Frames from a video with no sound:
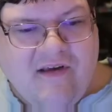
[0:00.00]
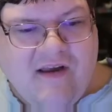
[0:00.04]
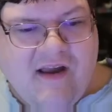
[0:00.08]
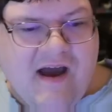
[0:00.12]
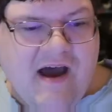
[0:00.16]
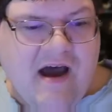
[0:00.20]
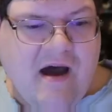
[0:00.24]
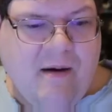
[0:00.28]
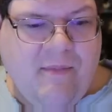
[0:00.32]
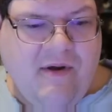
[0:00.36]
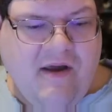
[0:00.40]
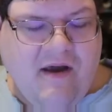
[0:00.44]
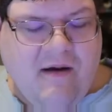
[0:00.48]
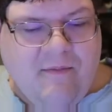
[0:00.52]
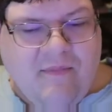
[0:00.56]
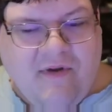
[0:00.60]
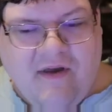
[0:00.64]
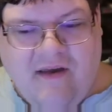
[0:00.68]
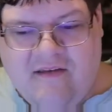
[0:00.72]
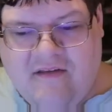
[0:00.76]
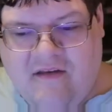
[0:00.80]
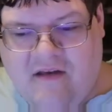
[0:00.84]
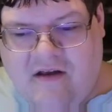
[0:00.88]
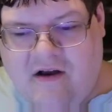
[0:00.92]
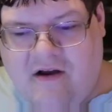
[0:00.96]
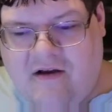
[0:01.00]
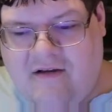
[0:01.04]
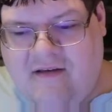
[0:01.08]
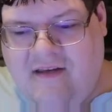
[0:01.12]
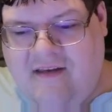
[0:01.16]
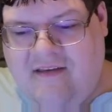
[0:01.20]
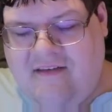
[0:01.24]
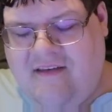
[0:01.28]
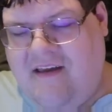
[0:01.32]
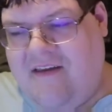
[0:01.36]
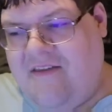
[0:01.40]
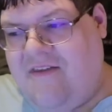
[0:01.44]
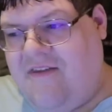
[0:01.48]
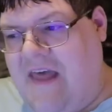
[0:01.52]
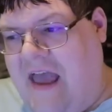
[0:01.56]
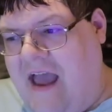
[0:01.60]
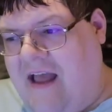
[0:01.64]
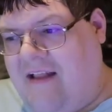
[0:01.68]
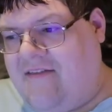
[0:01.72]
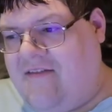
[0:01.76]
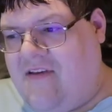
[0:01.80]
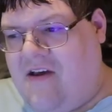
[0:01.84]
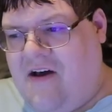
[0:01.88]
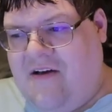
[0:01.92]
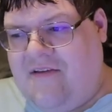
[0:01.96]
a copy on Blazing Cartesia.
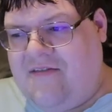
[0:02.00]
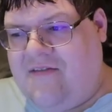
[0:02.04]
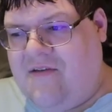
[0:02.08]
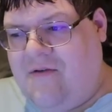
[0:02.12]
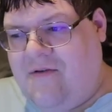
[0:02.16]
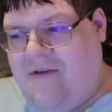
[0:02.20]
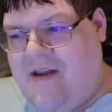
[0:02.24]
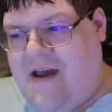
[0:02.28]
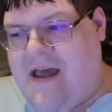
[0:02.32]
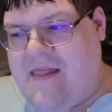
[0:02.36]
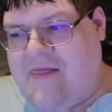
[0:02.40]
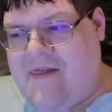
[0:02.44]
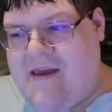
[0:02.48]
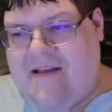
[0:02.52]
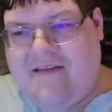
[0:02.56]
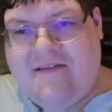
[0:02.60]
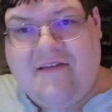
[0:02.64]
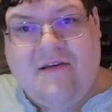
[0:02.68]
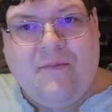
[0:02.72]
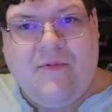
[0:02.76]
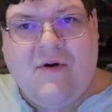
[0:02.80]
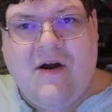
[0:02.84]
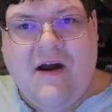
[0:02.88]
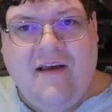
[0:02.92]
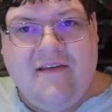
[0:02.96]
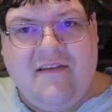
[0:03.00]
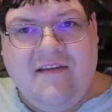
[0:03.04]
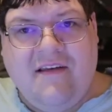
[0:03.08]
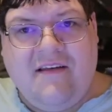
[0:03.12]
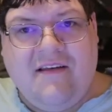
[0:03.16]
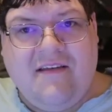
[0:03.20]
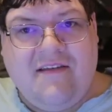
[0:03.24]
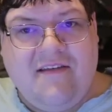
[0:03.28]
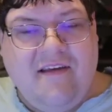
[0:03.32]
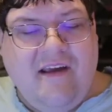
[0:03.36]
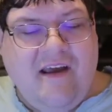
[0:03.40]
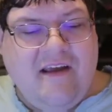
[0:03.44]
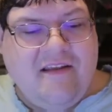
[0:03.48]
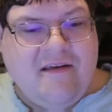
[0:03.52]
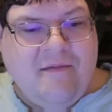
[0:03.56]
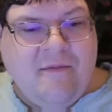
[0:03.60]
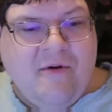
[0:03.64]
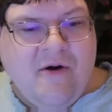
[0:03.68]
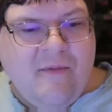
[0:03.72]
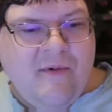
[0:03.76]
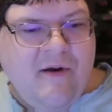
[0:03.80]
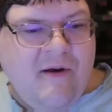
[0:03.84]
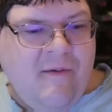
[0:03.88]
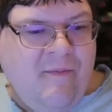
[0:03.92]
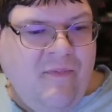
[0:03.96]
That's also not that surprising to see at the
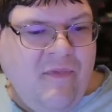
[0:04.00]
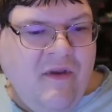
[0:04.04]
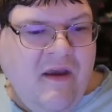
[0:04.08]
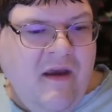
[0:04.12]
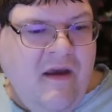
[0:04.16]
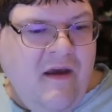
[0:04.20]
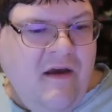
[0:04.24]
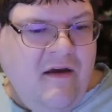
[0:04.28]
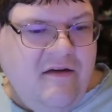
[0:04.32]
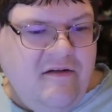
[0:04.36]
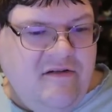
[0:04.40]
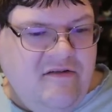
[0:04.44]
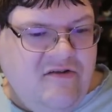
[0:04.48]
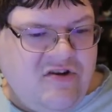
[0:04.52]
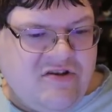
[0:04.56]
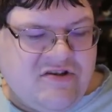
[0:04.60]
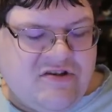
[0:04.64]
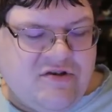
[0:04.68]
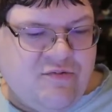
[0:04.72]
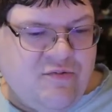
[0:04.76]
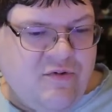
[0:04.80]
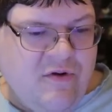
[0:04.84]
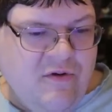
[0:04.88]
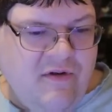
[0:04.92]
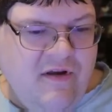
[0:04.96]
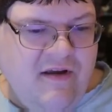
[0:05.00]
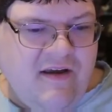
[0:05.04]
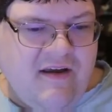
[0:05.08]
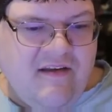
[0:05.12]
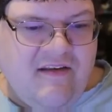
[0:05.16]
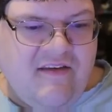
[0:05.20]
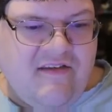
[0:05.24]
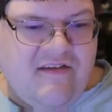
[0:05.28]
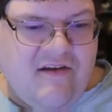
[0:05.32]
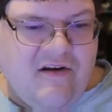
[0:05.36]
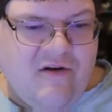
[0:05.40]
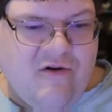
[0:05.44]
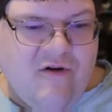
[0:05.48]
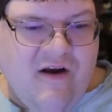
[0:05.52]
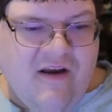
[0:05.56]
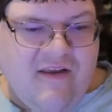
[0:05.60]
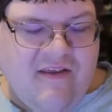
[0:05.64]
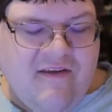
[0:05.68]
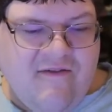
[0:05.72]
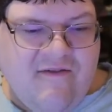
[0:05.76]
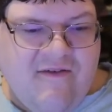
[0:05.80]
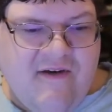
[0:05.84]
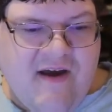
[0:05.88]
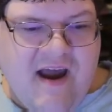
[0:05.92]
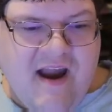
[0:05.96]
moment. Just really
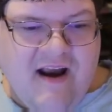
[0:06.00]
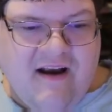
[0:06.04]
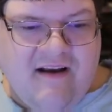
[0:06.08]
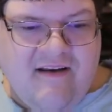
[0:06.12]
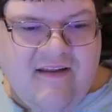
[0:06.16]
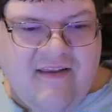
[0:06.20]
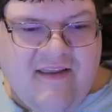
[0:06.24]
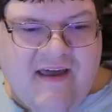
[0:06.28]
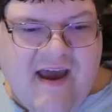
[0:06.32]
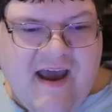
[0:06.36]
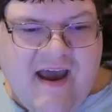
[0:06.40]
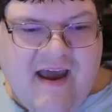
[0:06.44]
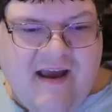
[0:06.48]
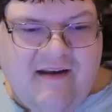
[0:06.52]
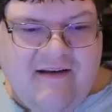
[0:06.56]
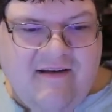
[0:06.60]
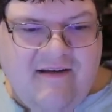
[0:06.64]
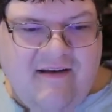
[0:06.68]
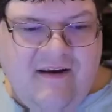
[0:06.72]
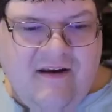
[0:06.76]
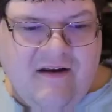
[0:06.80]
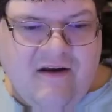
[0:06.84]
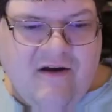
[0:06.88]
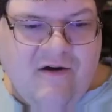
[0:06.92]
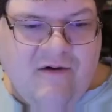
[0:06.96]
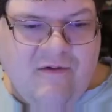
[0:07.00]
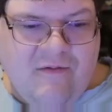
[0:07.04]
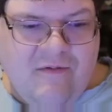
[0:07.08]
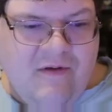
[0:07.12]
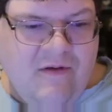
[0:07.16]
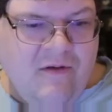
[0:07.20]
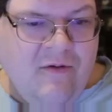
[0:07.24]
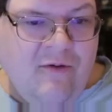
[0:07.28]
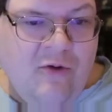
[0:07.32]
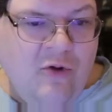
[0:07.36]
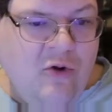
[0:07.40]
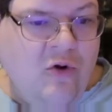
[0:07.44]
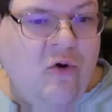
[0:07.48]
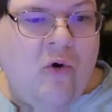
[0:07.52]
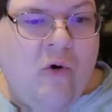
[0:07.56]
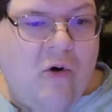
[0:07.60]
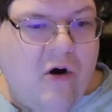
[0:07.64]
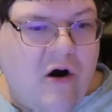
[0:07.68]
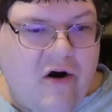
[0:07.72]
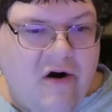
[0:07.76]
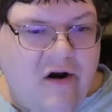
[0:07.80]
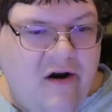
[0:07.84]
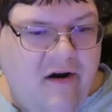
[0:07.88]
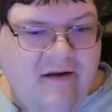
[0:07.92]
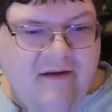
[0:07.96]
considering the fact that, you know,
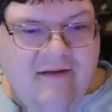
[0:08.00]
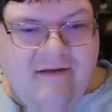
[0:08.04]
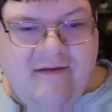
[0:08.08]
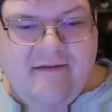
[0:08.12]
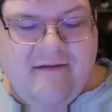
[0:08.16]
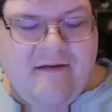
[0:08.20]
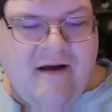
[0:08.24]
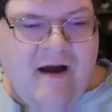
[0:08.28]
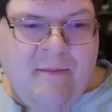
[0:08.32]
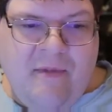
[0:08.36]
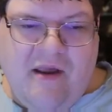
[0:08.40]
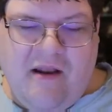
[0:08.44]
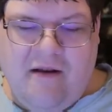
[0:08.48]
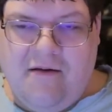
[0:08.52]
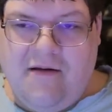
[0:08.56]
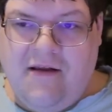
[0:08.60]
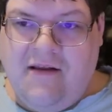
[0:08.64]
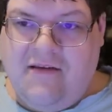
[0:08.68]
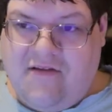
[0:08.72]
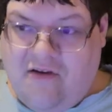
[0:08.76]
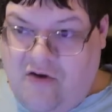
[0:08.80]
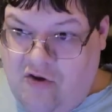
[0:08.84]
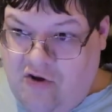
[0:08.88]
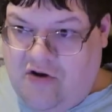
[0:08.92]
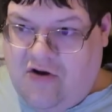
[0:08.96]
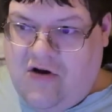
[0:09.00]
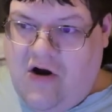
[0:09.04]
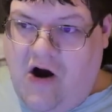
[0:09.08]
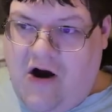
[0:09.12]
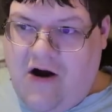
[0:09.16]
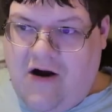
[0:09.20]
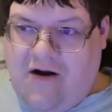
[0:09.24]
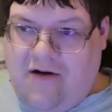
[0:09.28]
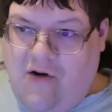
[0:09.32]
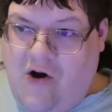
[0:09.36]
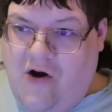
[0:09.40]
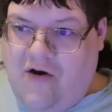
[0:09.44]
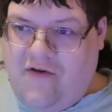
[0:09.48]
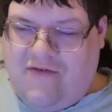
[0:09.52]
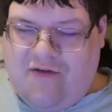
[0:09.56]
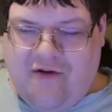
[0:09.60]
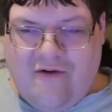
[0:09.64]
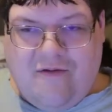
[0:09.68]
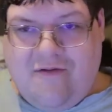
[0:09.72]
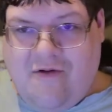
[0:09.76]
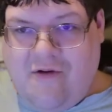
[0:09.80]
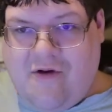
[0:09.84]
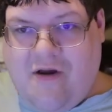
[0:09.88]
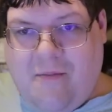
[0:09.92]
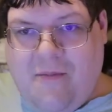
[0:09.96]
lore. I mean, it's a good card
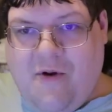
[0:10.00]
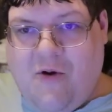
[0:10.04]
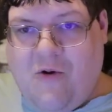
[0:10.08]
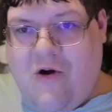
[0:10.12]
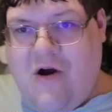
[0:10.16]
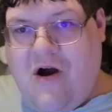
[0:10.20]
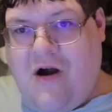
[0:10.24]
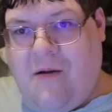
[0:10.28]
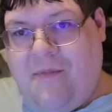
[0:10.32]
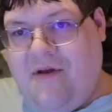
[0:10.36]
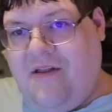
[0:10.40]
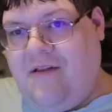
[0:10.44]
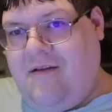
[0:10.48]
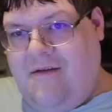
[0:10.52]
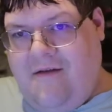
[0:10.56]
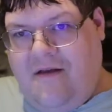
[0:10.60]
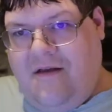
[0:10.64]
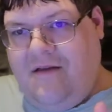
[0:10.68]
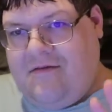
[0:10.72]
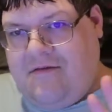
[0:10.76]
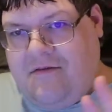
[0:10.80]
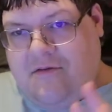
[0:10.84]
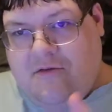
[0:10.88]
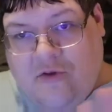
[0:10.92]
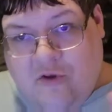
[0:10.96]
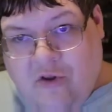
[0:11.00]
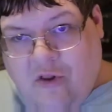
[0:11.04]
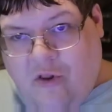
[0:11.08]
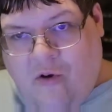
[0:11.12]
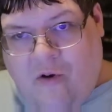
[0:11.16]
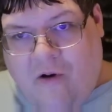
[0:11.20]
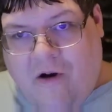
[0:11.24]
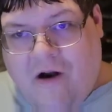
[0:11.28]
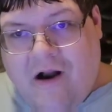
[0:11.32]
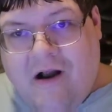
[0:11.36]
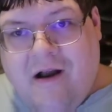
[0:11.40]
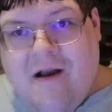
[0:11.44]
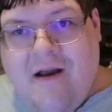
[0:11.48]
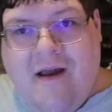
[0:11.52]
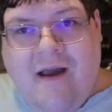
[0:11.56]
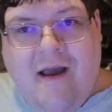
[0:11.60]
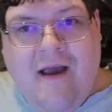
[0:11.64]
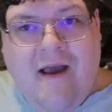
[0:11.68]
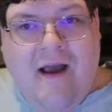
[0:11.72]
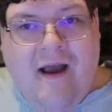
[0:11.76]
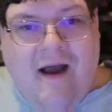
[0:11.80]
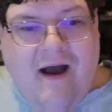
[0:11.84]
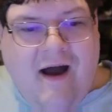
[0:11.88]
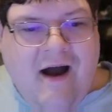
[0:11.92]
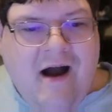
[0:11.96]
also, don't get me wrong, but lore.
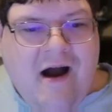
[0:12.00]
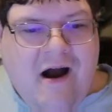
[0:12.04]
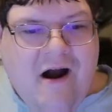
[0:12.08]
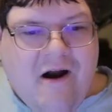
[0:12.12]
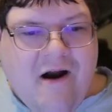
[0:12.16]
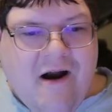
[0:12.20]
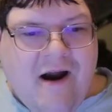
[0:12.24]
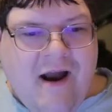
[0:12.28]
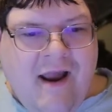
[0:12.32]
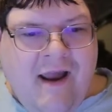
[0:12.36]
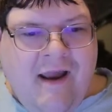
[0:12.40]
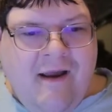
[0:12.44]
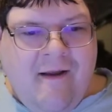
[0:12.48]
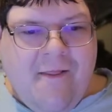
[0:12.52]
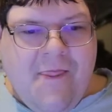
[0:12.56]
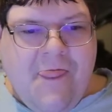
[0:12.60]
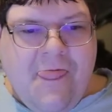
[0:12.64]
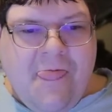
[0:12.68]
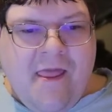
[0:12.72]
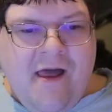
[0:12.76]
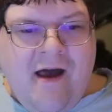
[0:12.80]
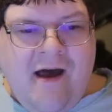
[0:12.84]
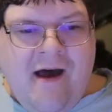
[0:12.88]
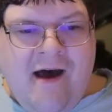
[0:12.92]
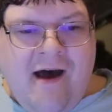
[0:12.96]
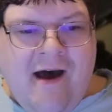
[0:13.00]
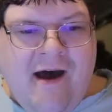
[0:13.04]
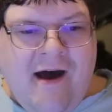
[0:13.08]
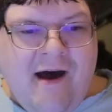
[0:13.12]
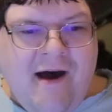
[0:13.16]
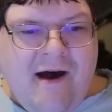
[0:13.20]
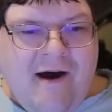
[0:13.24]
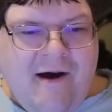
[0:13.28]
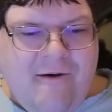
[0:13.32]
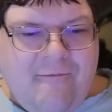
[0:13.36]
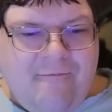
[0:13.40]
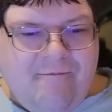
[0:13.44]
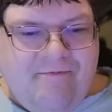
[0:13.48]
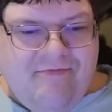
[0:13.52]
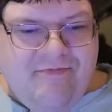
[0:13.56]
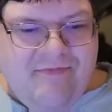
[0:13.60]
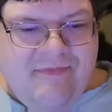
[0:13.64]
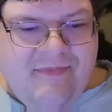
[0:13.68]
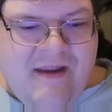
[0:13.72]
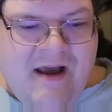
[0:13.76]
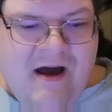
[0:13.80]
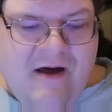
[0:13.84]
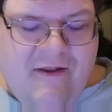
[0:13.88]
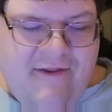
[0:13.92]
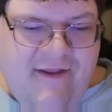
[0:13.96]
All right. Um,
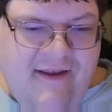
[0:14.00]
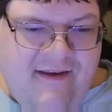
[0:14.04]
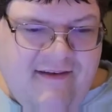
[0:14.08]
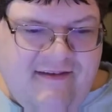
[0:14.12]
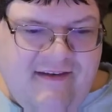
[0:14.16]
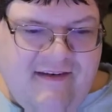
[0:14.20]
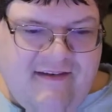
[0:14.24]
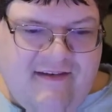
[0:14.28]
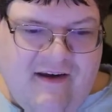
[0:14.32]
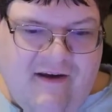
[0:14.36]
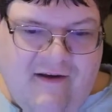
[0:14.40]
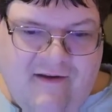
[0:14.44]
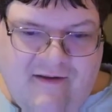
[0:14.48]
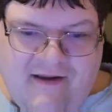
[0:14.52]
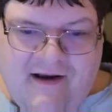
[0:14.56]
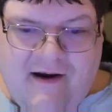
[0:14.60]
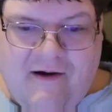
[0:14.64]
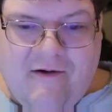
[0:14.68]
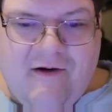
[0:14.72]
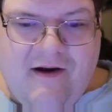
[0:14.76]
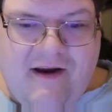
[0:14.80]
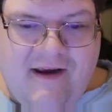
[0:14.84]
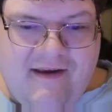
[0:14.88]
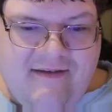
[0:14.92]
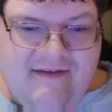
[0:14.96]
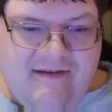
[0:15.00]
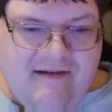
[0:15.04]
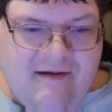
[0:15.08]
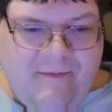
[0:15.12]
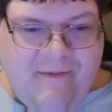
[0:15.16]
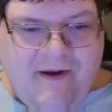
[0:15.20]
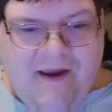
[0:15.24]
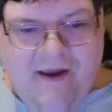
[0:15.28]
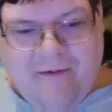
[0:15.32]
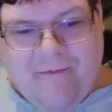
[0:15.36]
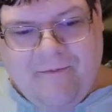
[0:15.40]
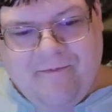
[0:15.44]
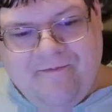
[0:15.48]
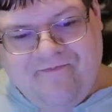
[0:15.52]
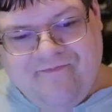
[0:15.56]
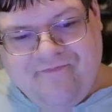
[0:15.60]
now this is hilarious to me.